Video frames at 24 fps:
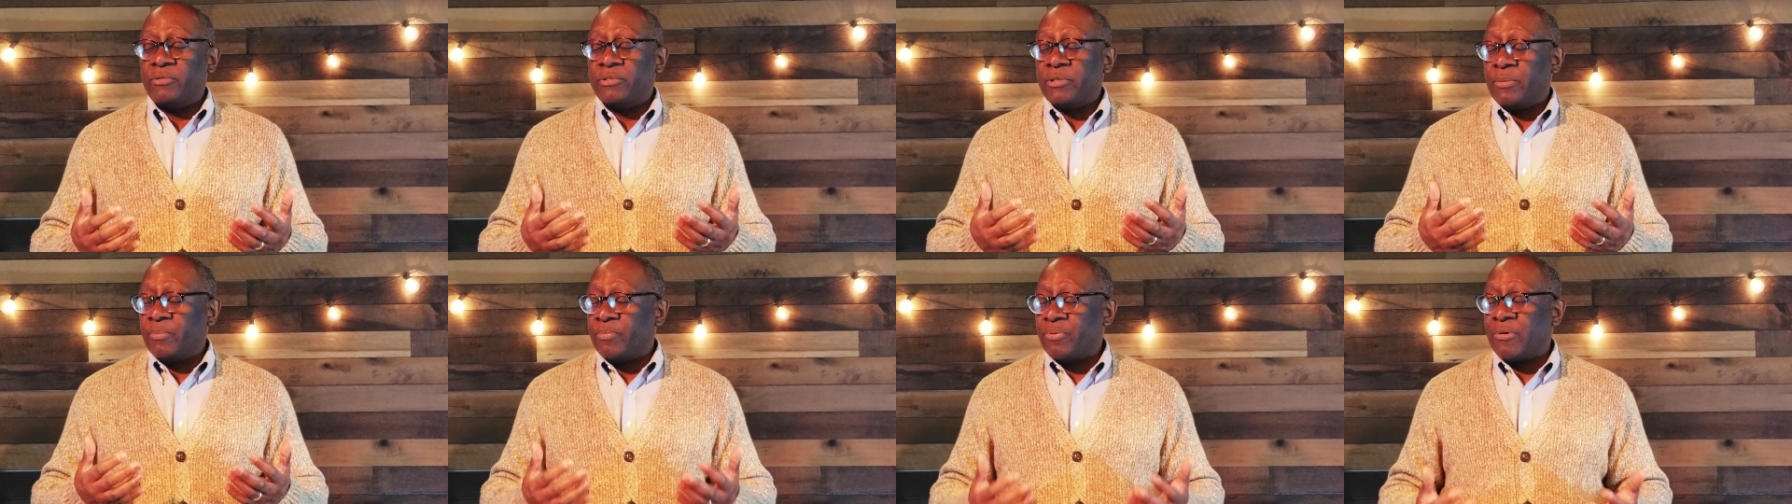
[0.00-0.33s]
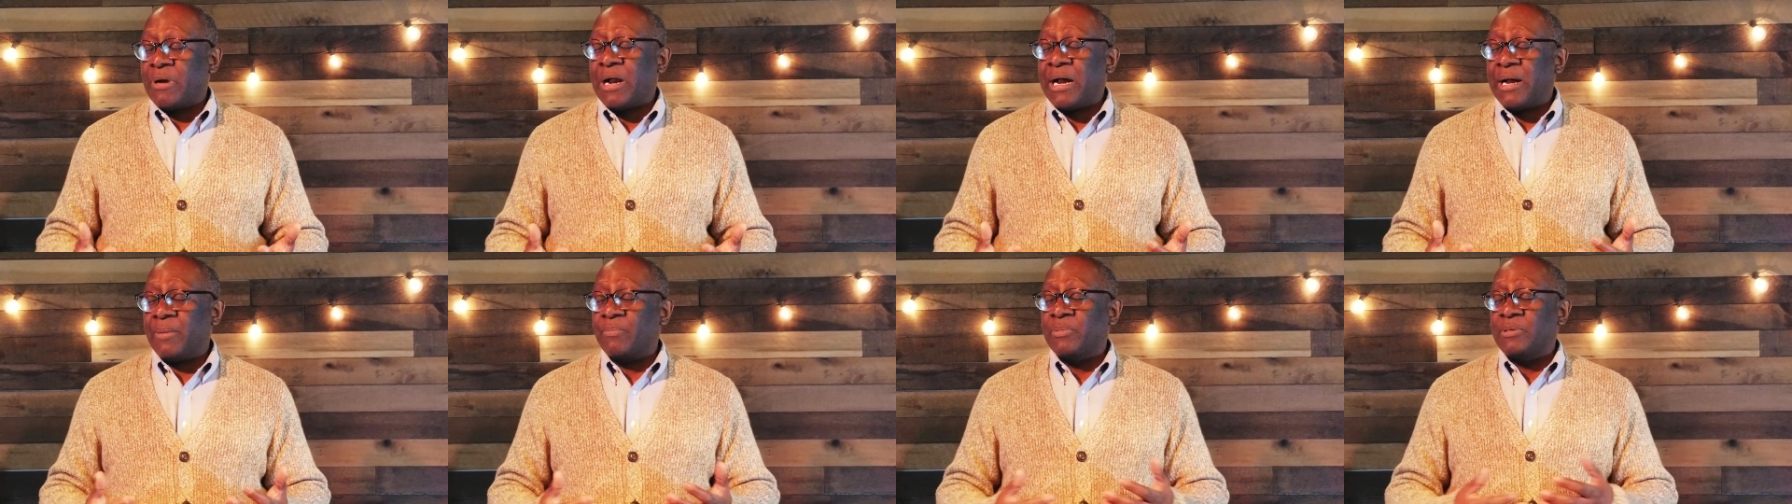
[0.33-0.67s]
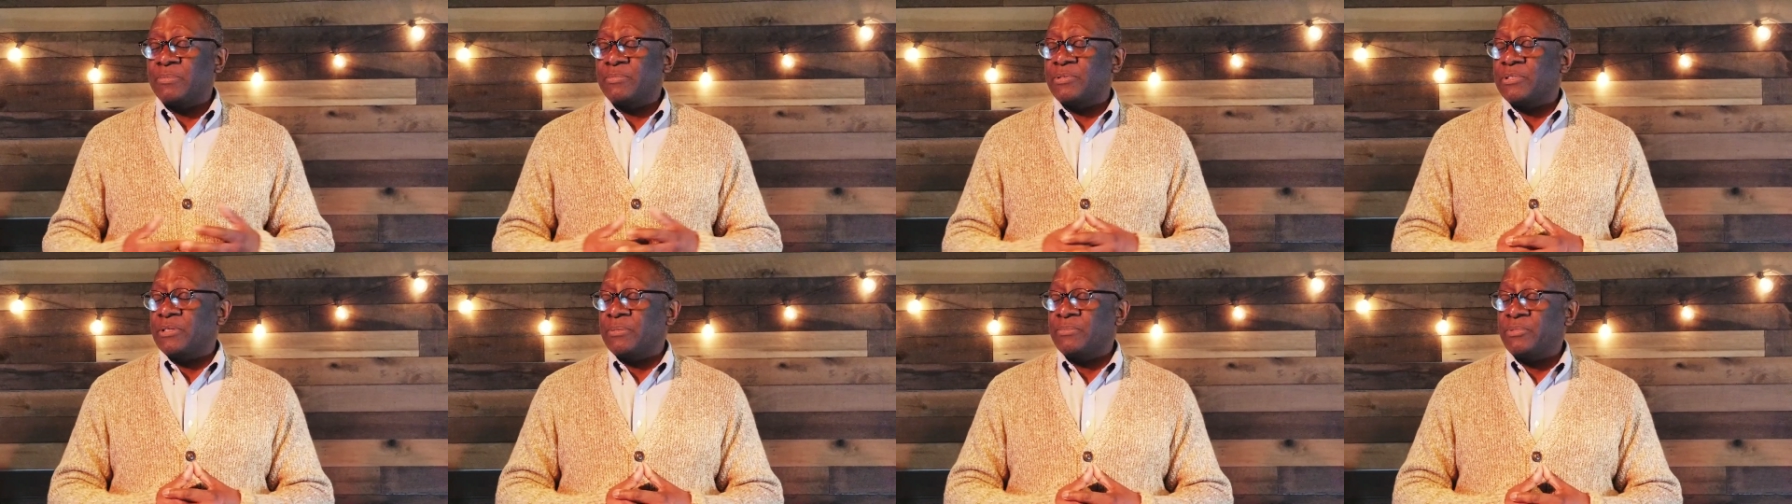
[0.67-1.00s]
some
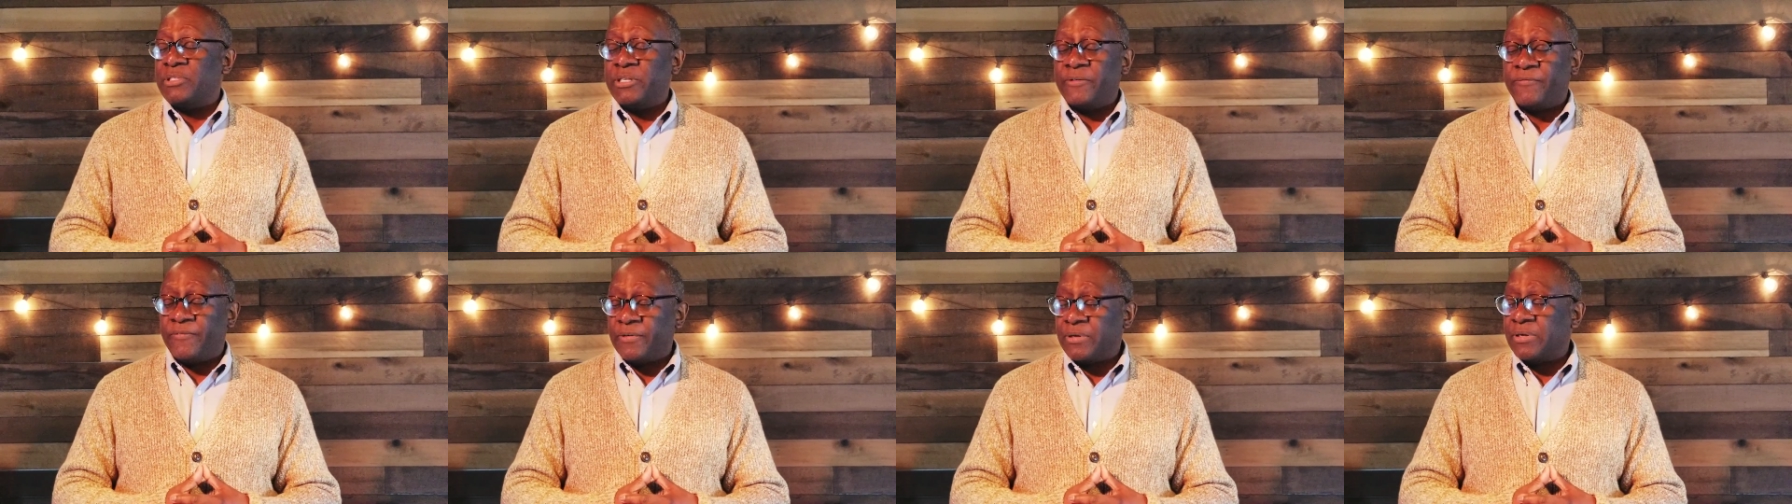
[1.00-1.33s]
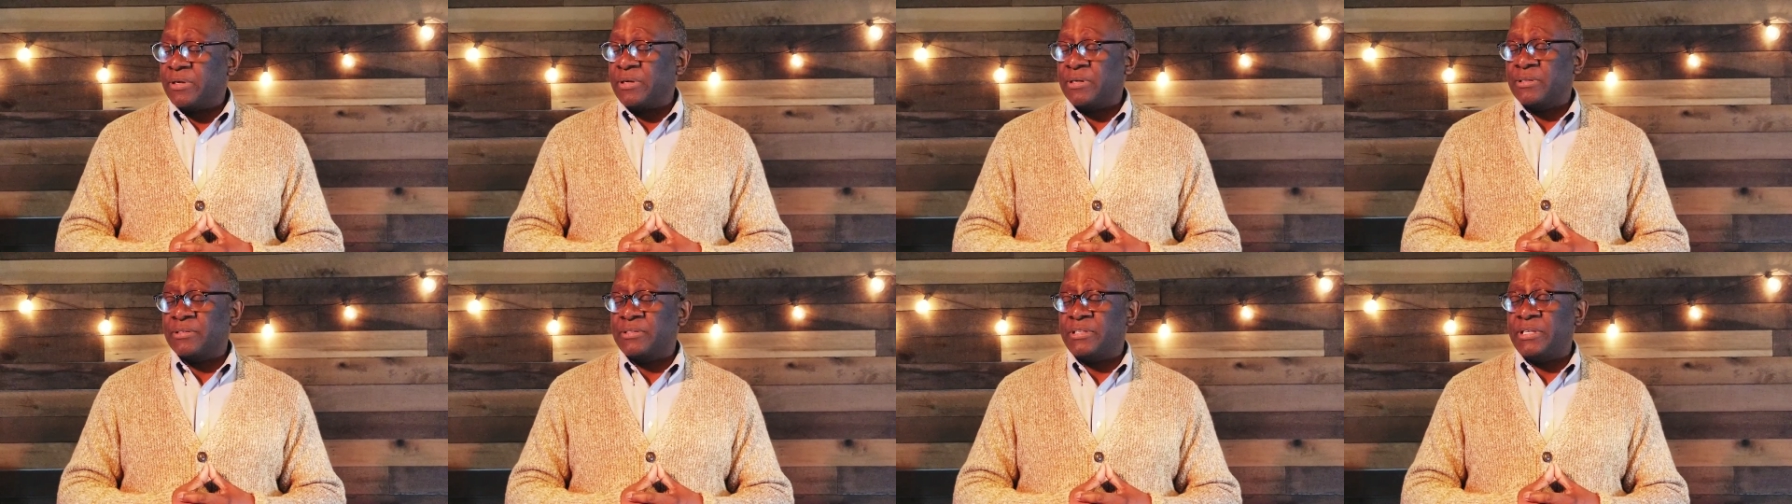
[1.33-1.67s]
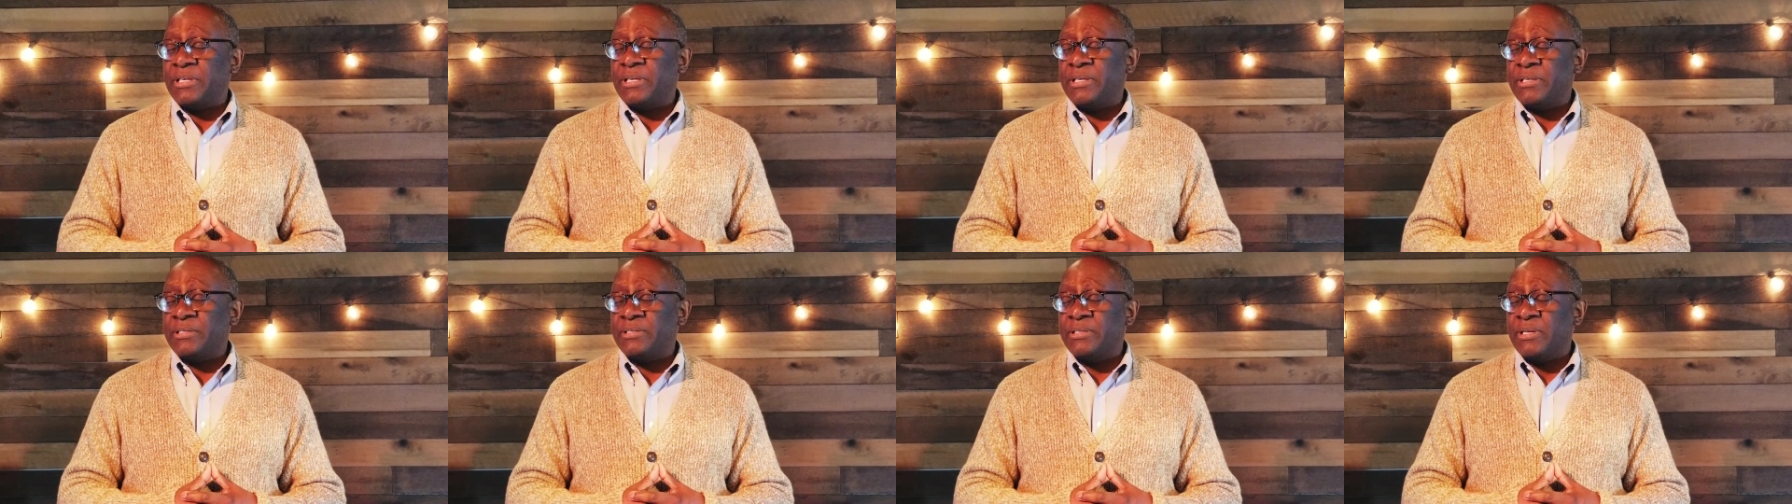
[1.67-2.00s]
problems, some
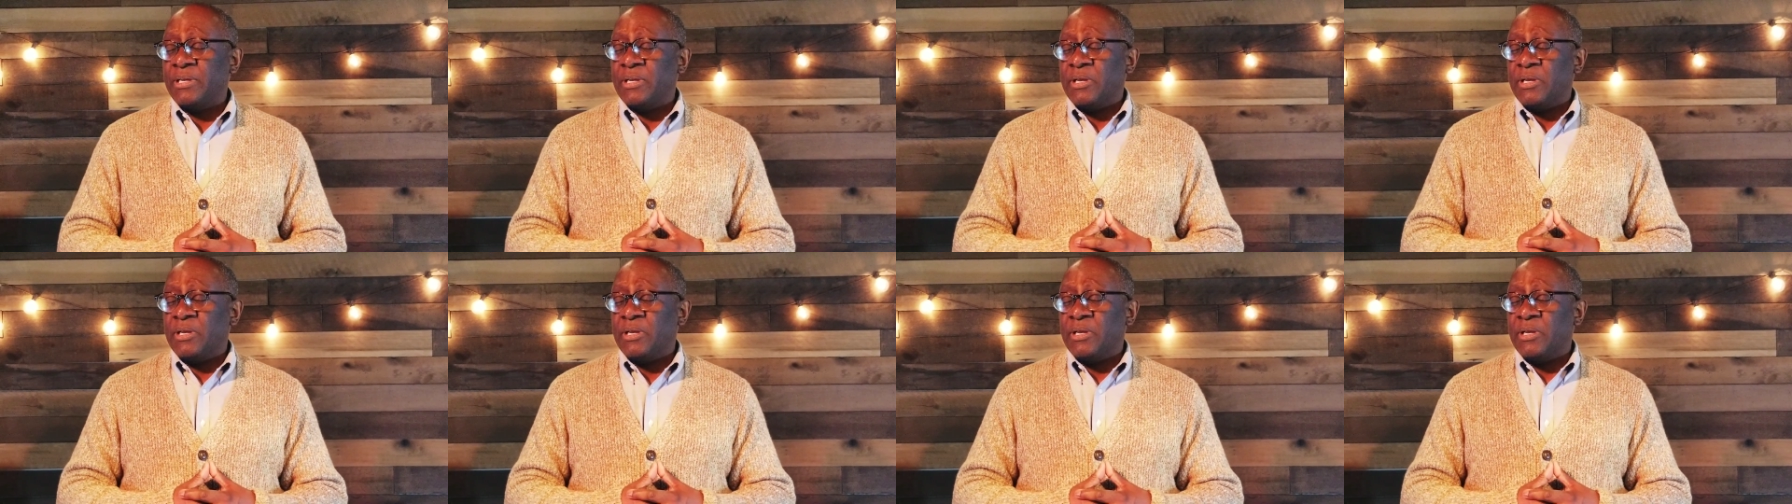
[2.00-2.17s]
difficulties,